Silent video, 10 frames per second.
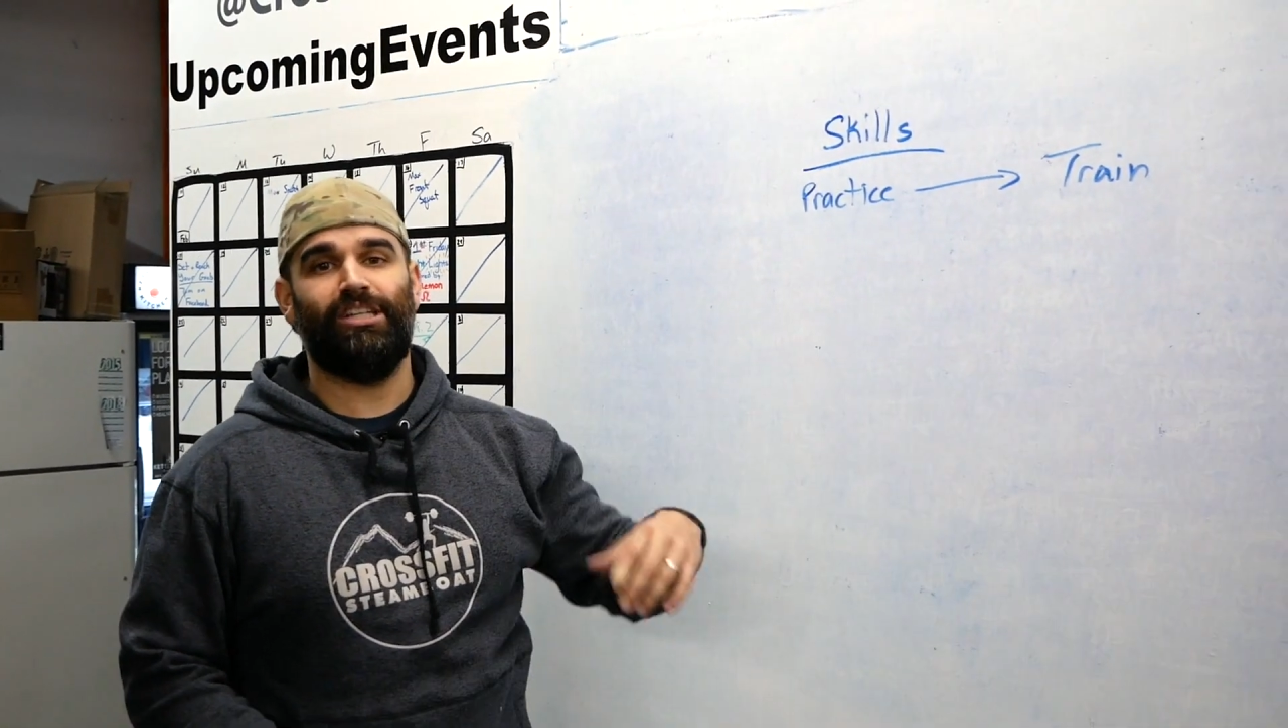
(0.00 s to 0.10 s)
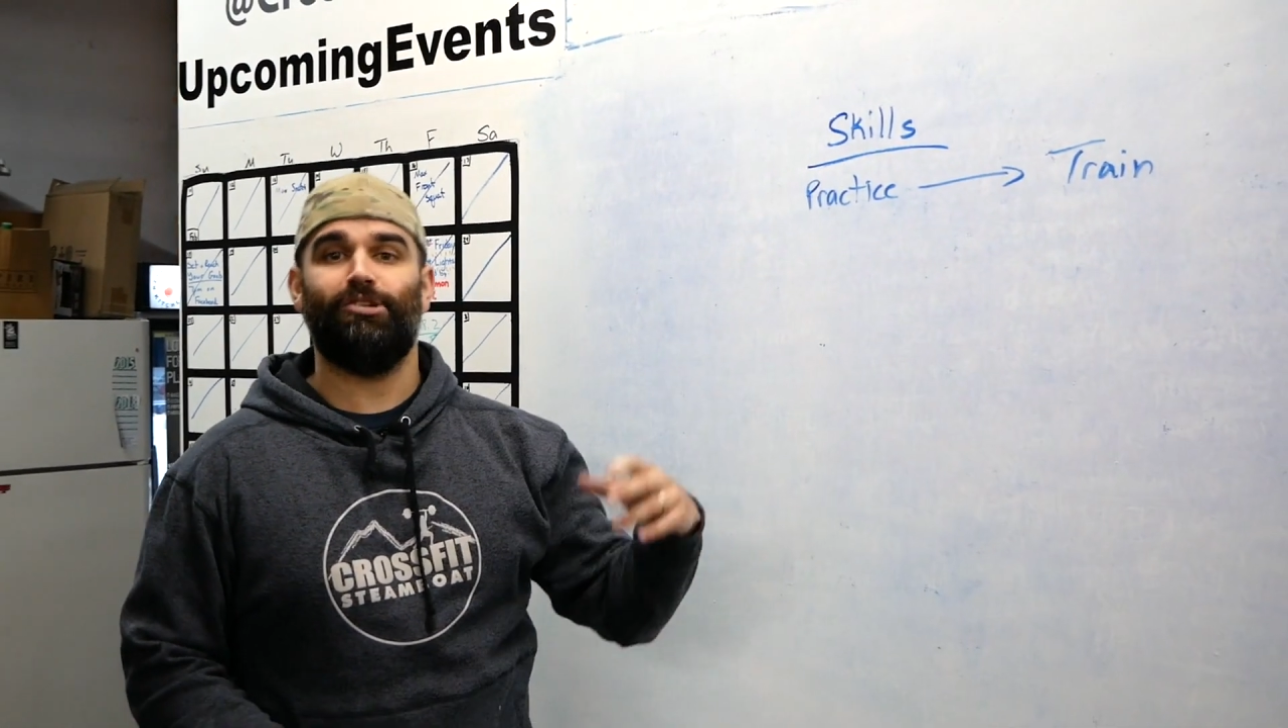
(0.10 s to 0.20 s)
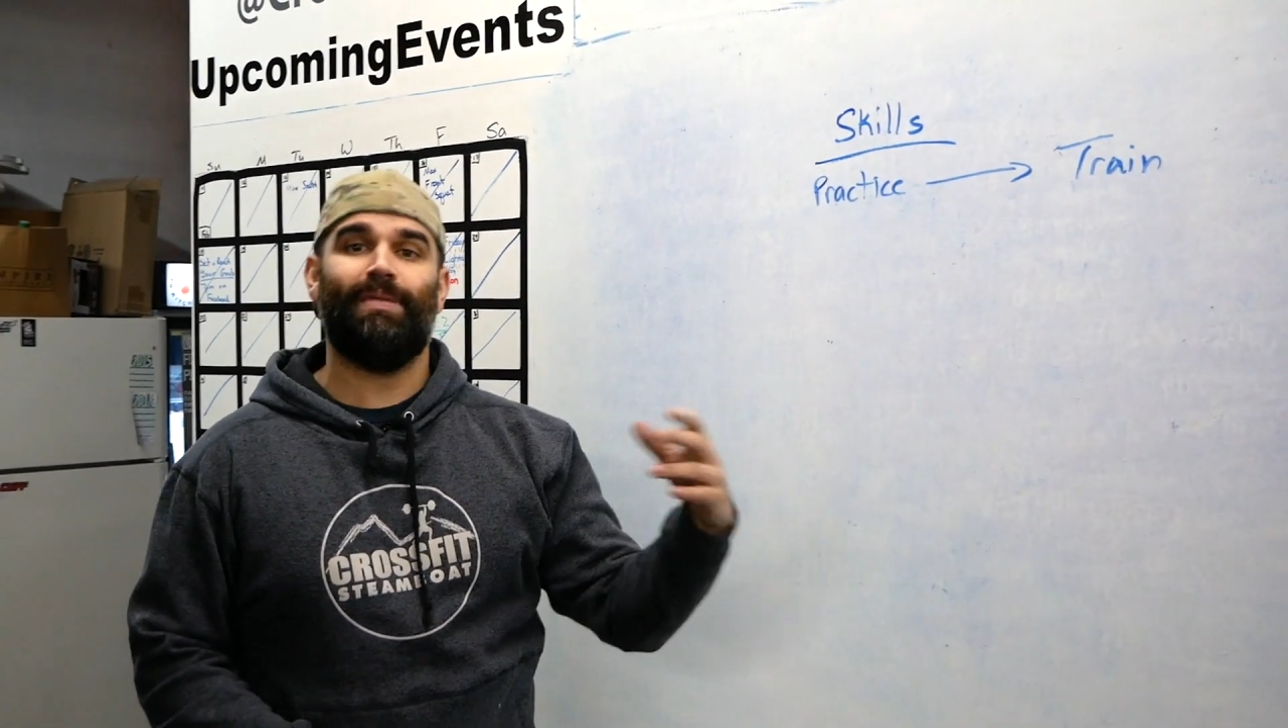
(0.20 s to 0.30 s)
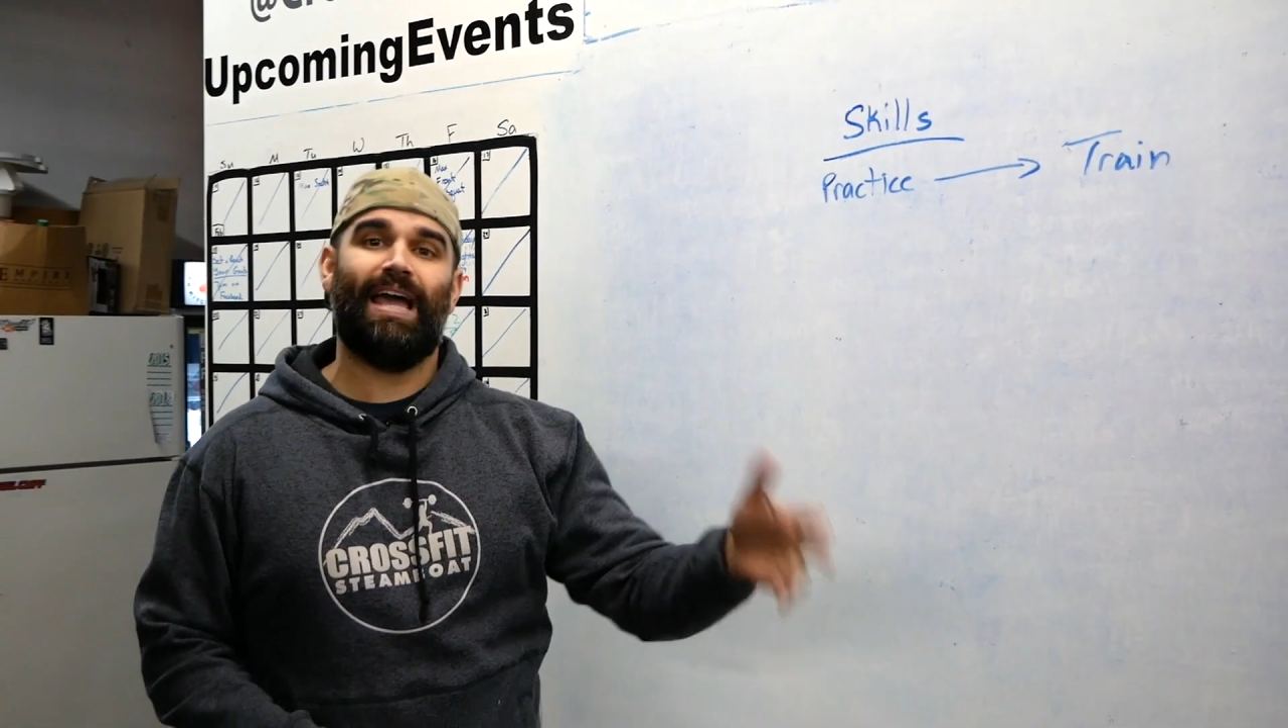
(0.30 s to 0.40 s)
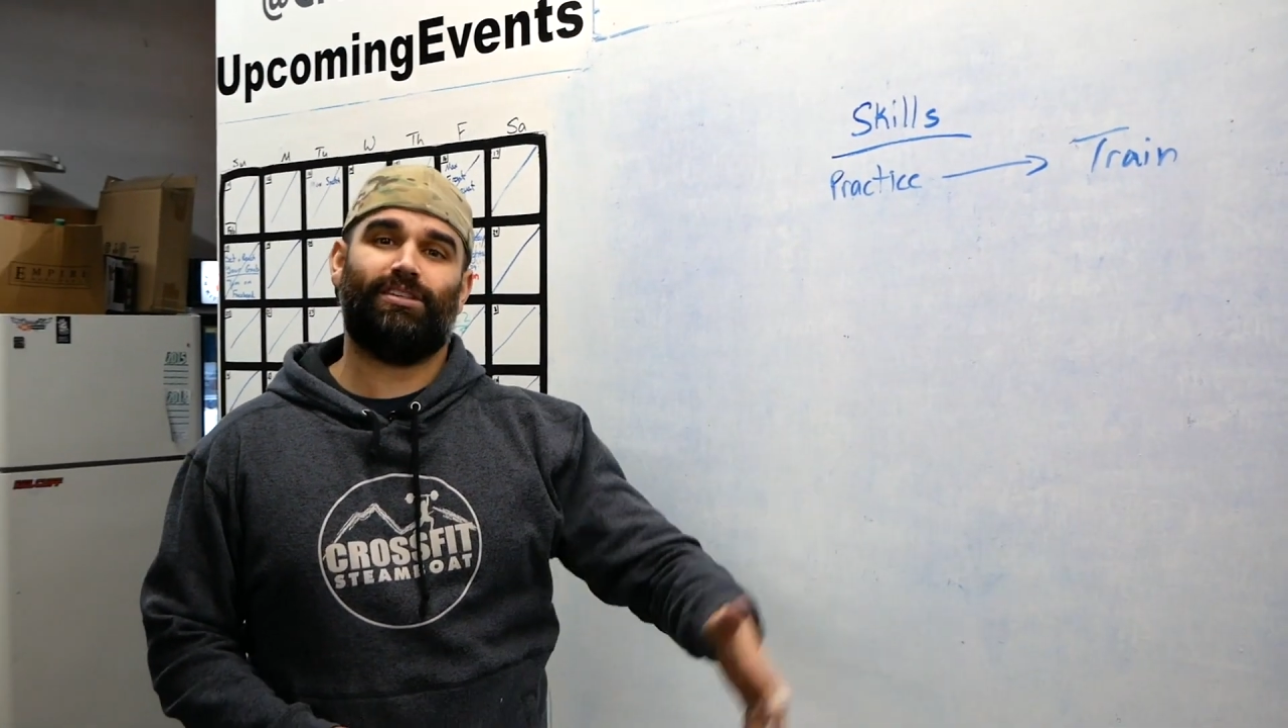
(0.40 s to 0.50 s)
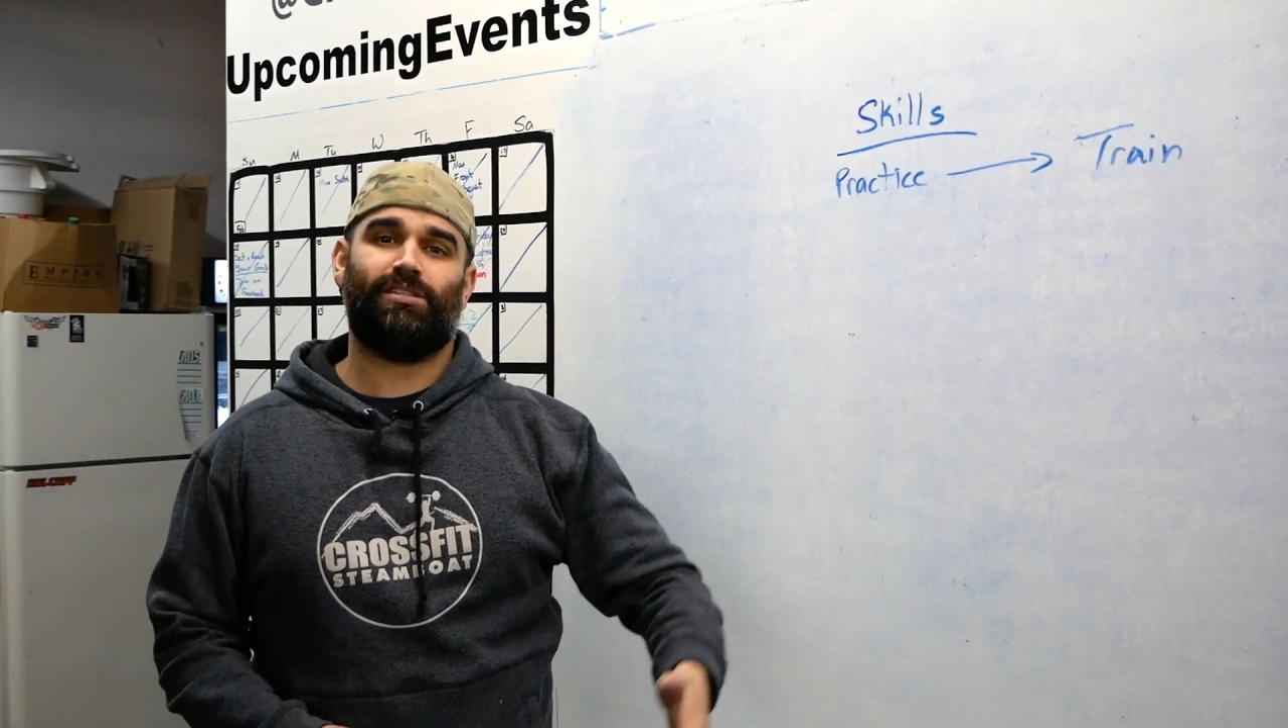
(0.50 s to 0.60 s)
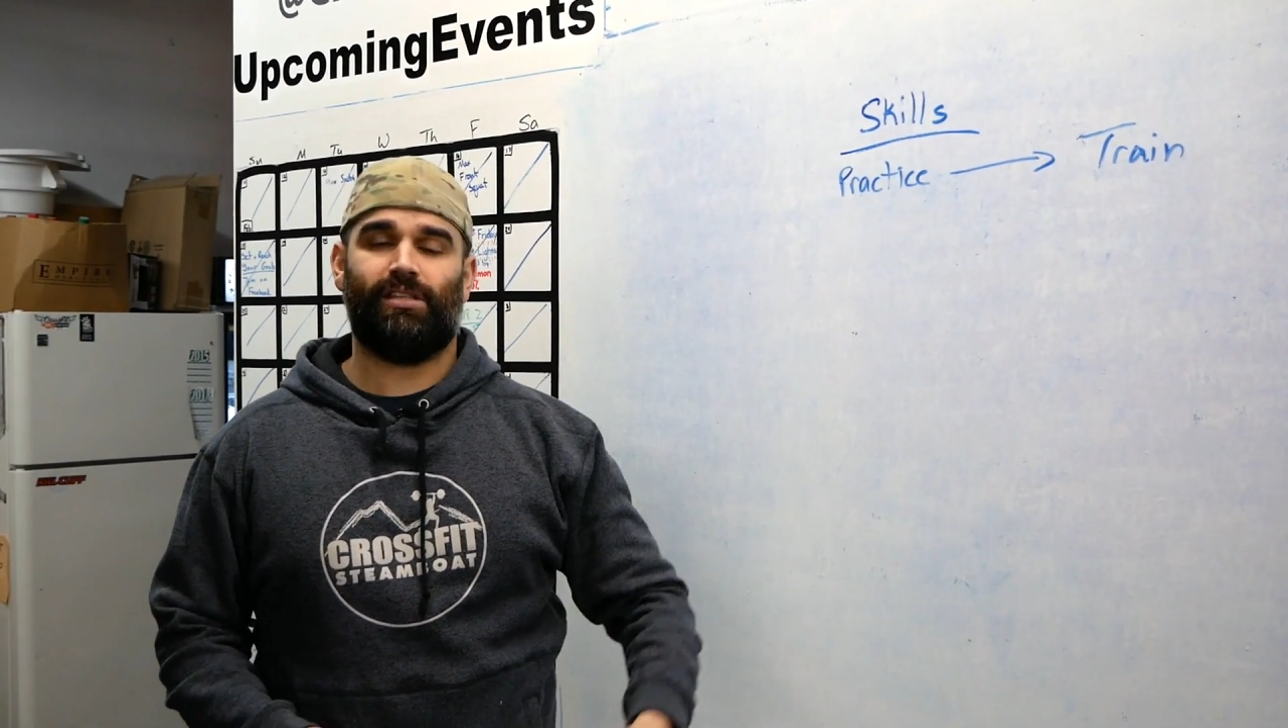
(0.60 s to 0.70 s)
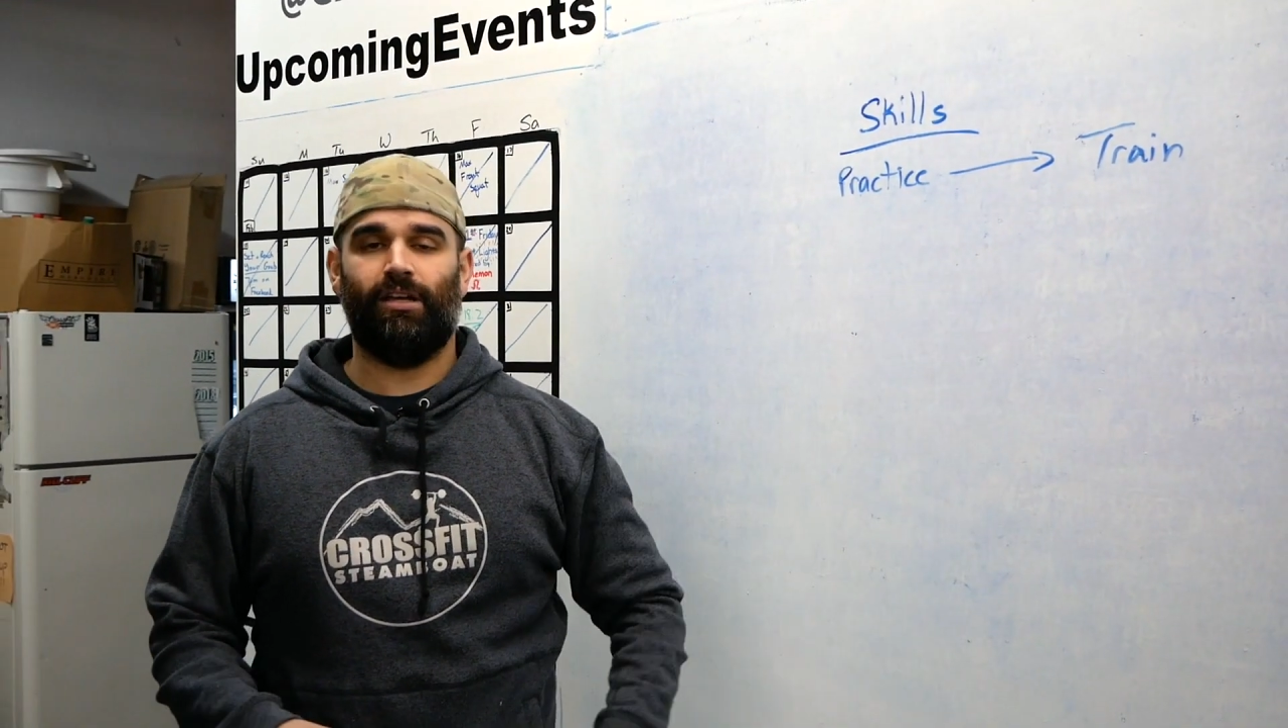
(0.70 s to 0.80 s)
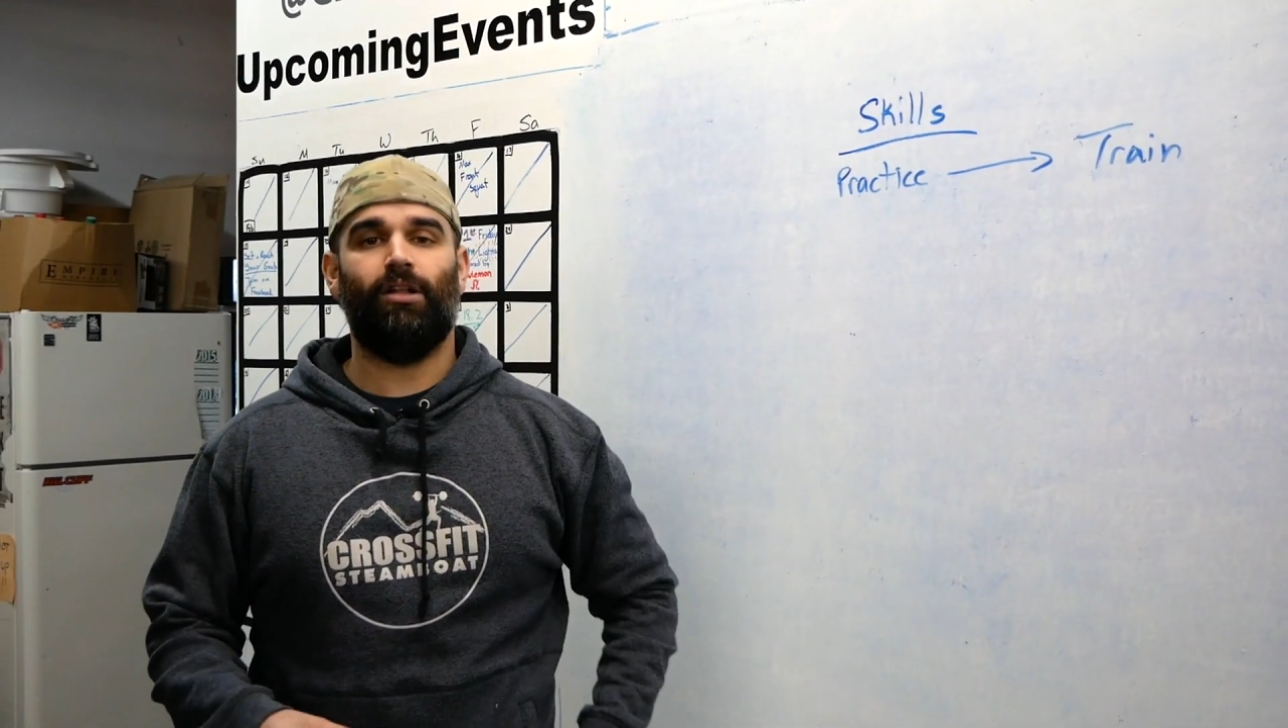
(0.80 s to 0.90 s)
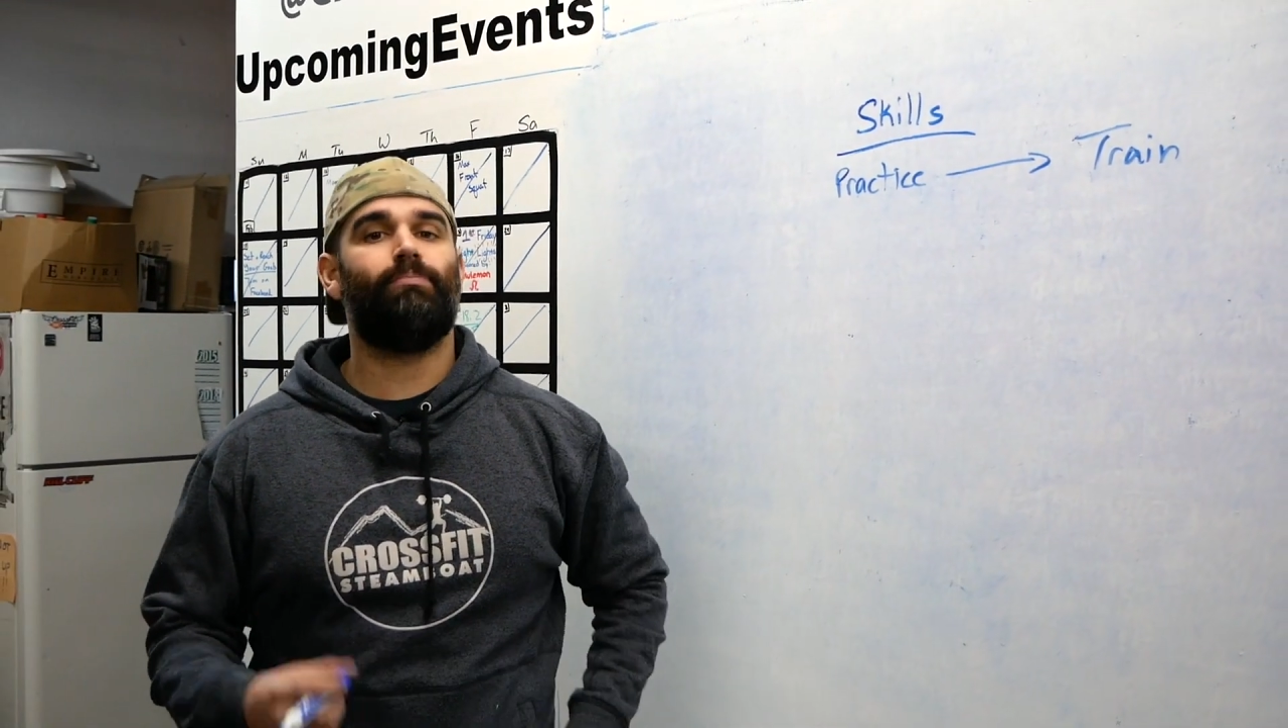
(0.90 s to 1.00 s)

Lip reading: a gymnastics skill,